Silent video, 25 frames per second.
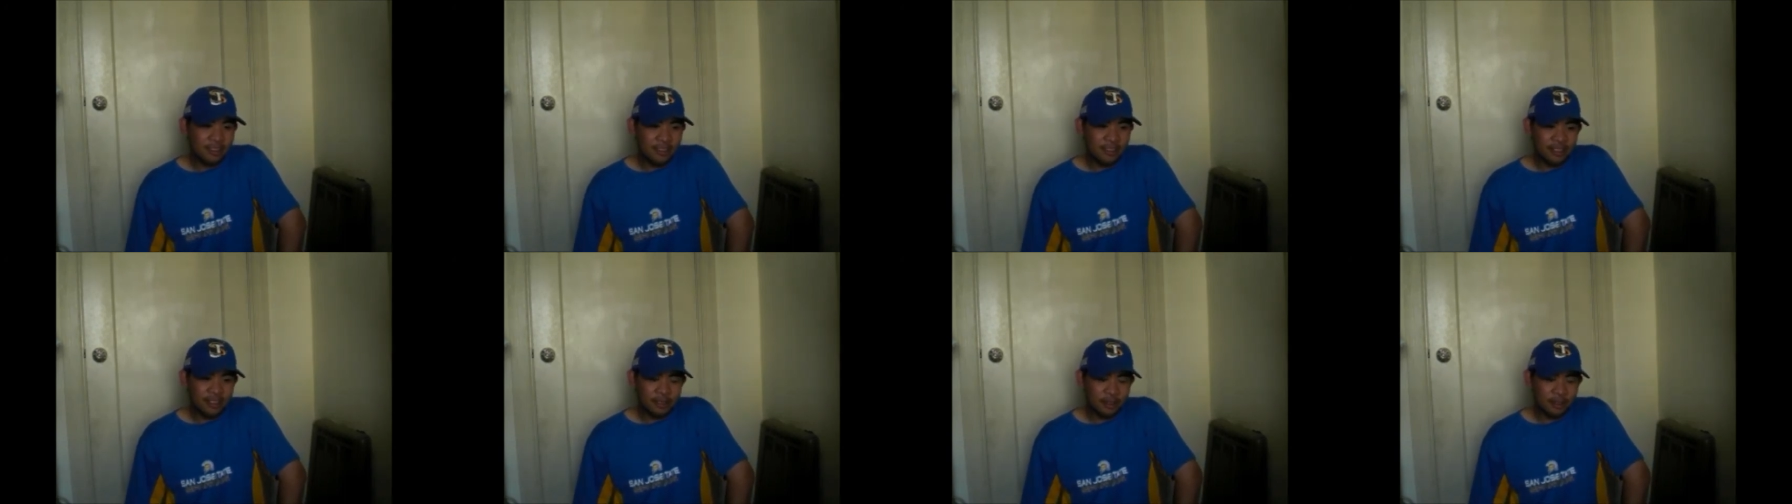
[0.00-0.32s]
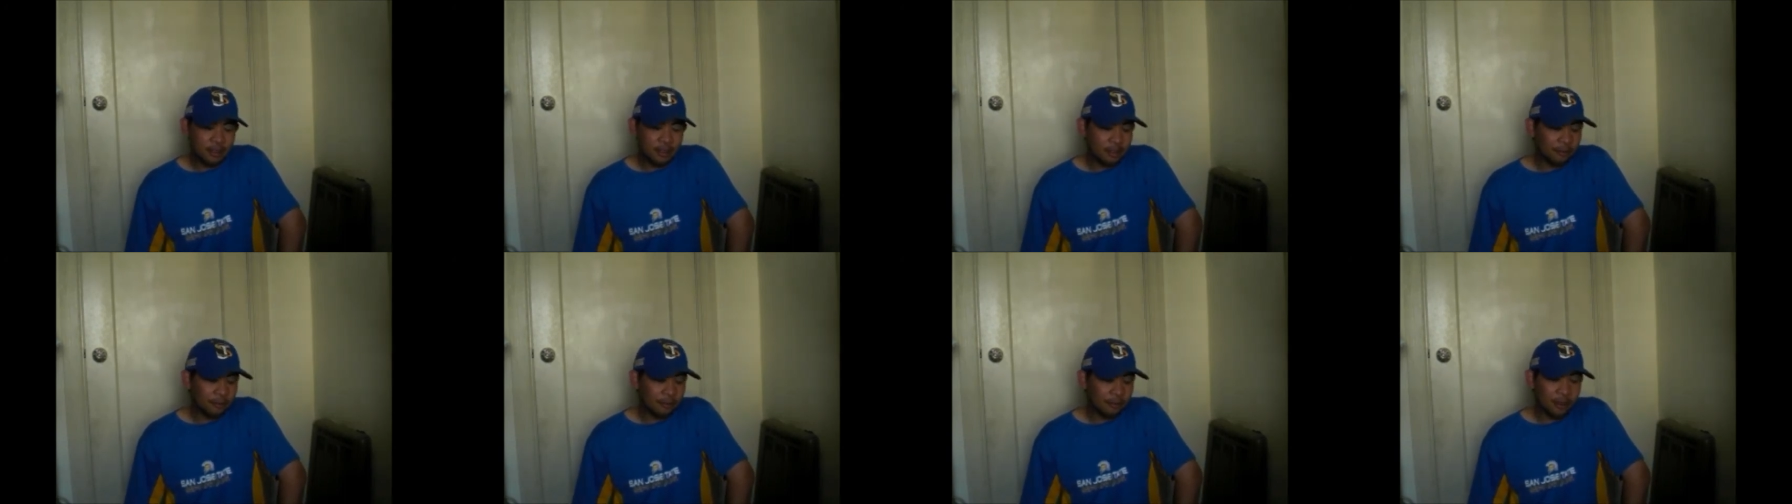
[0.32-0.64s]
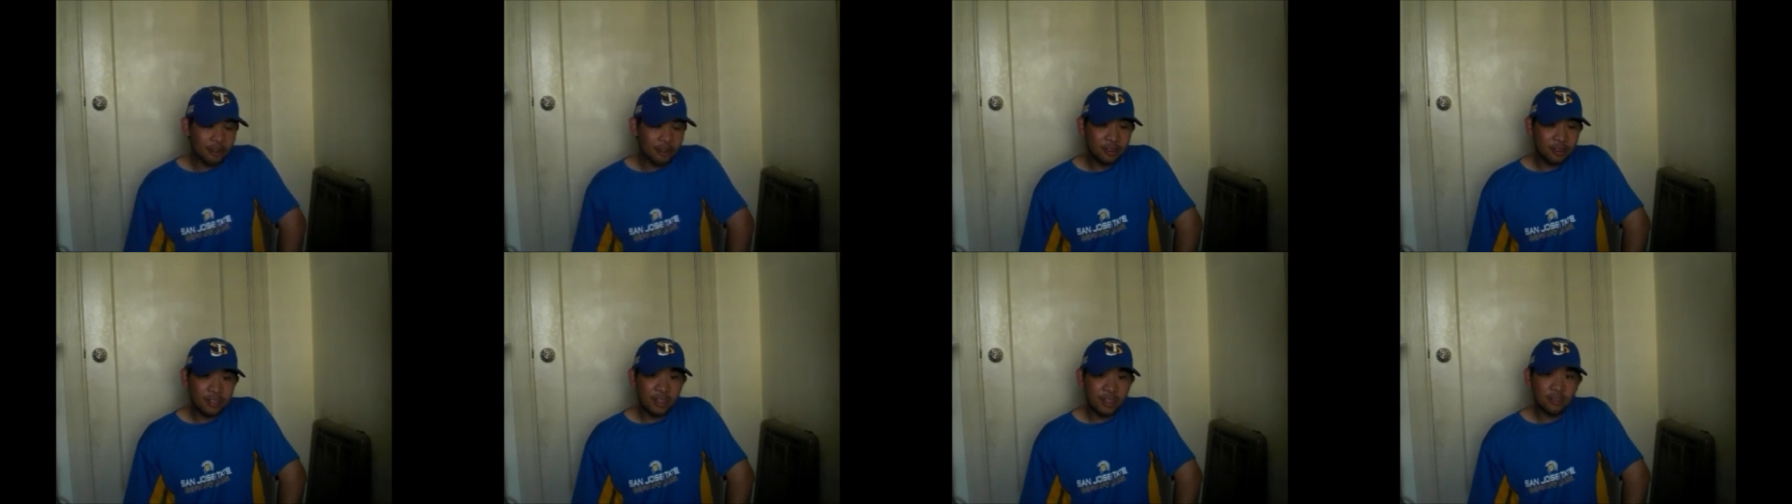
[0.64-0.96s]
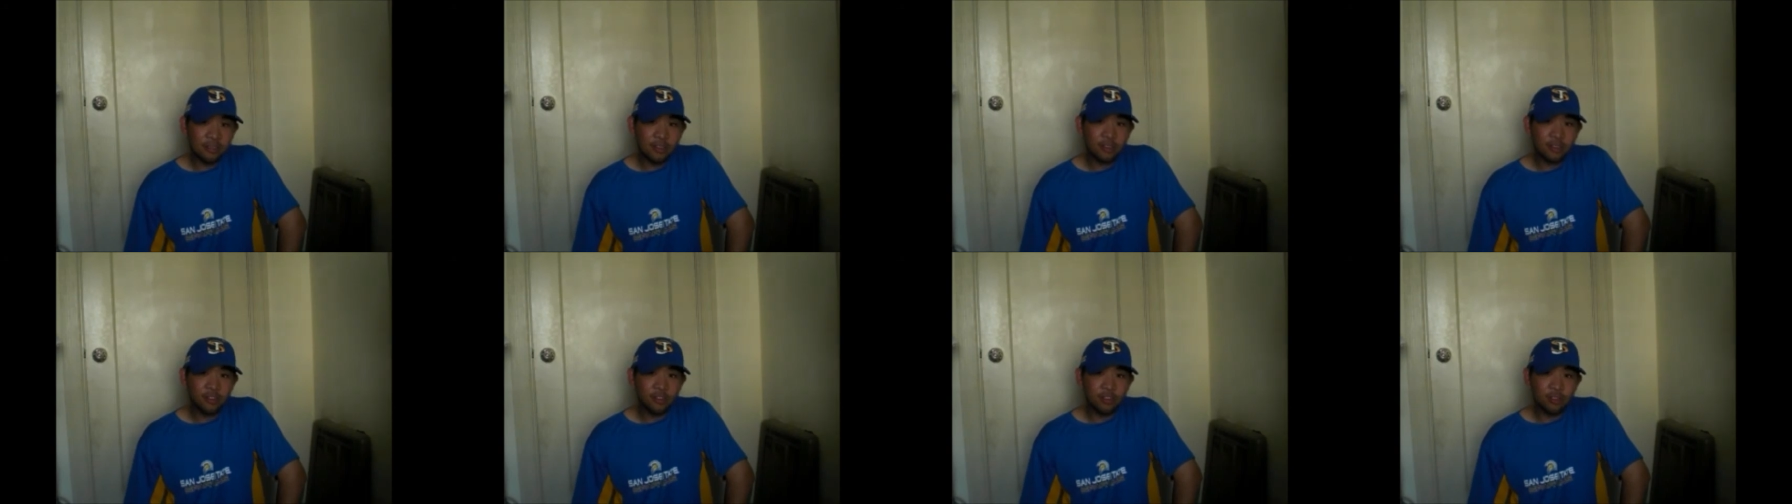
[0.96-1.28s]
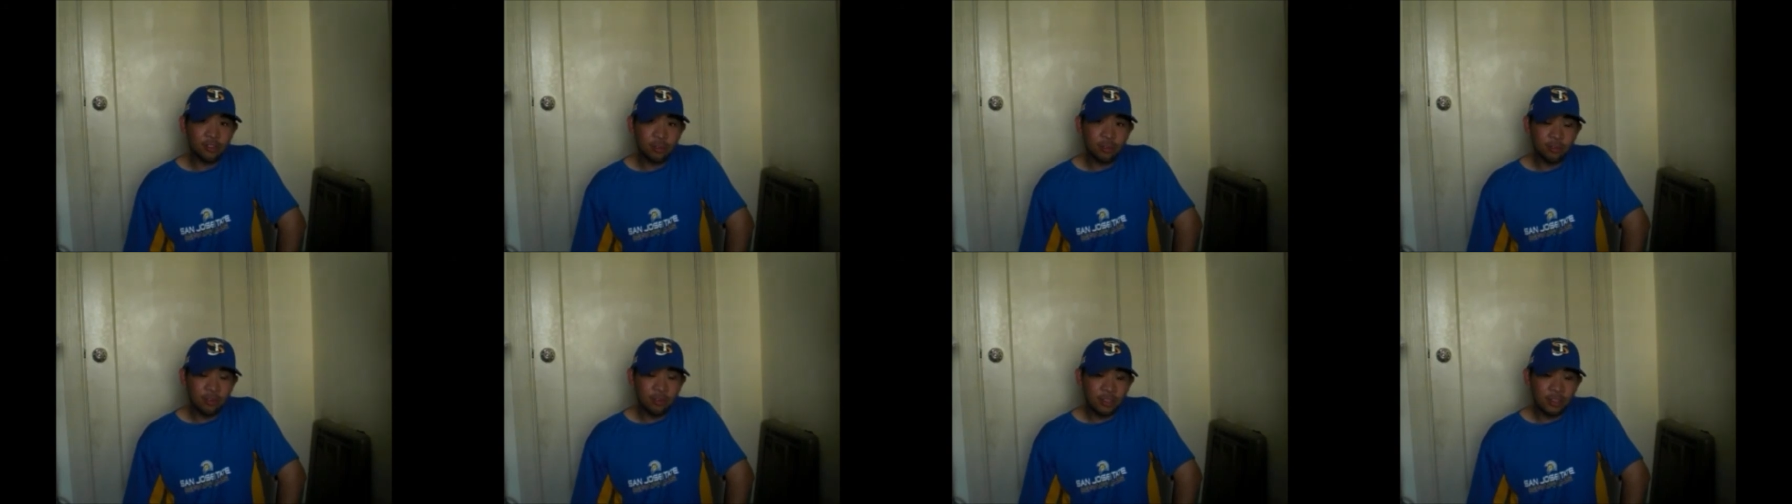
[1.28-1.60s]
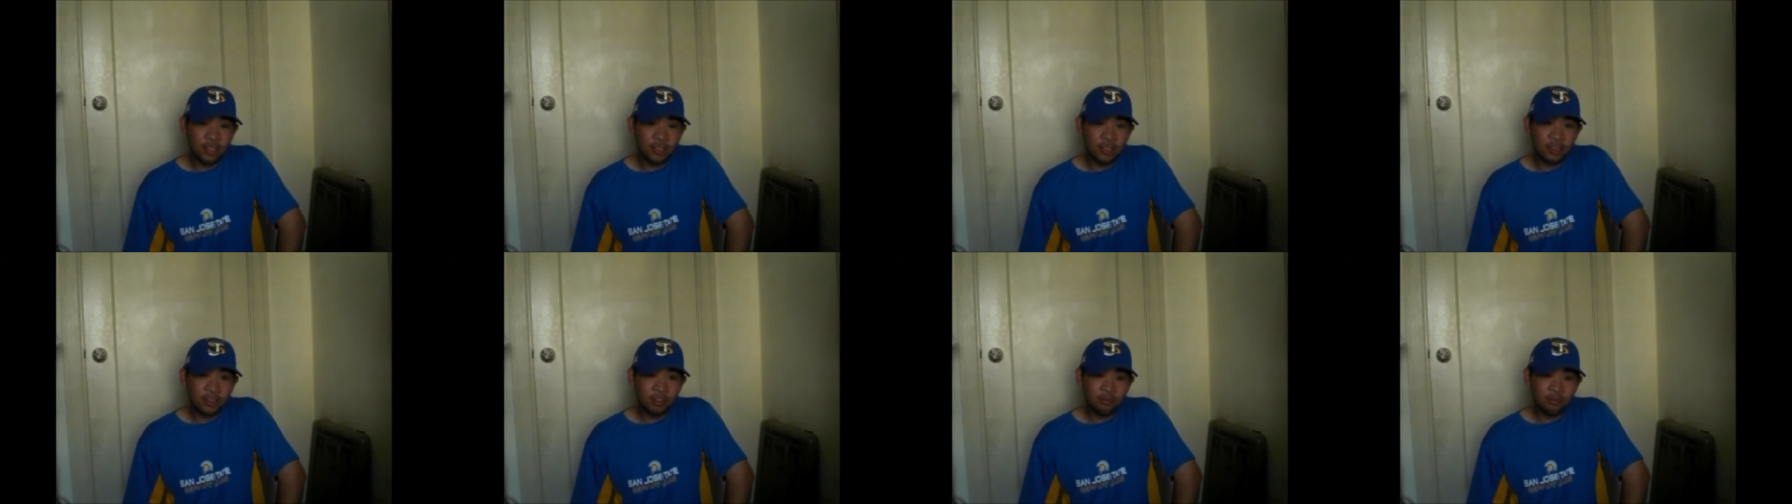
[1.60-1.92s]
The, the front seven should do
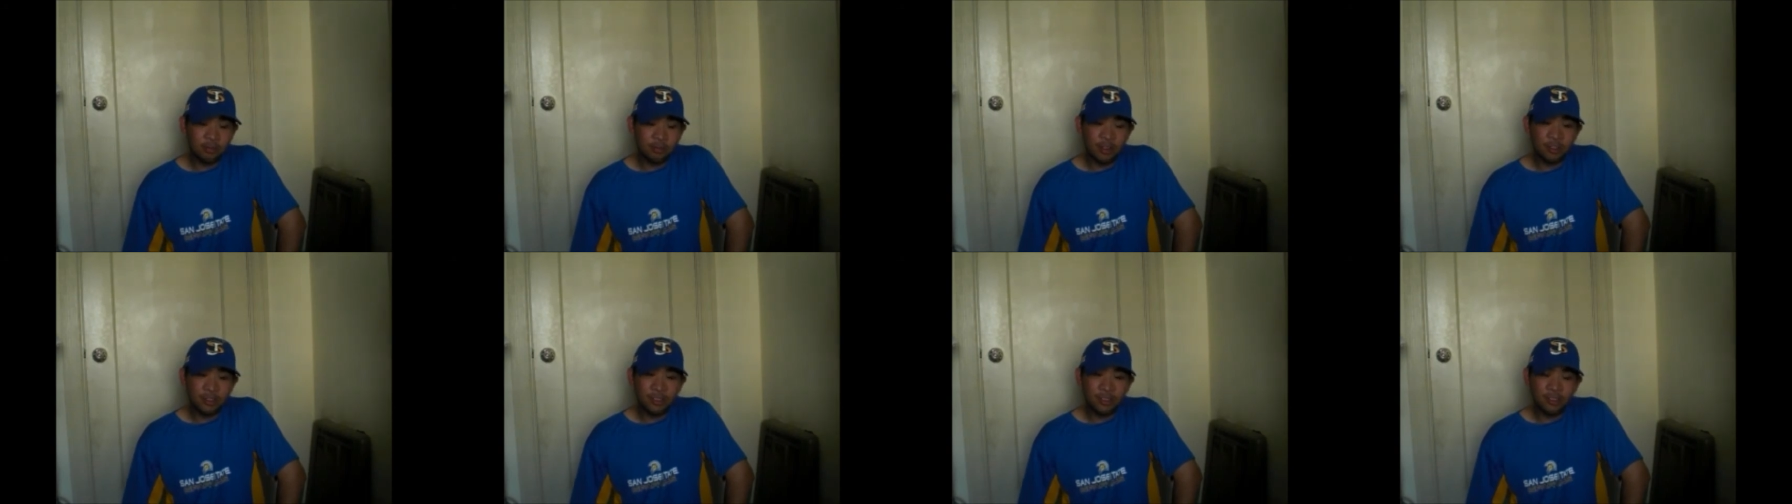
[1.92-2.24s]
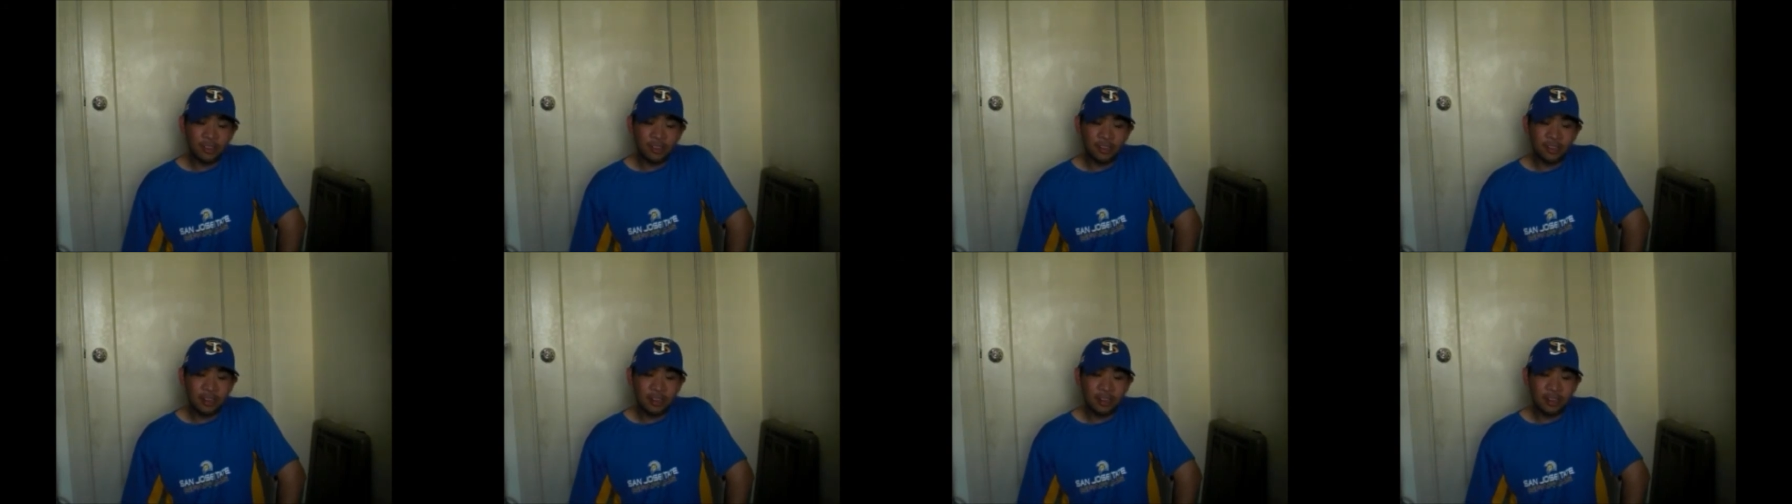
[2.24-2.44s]
take care of business.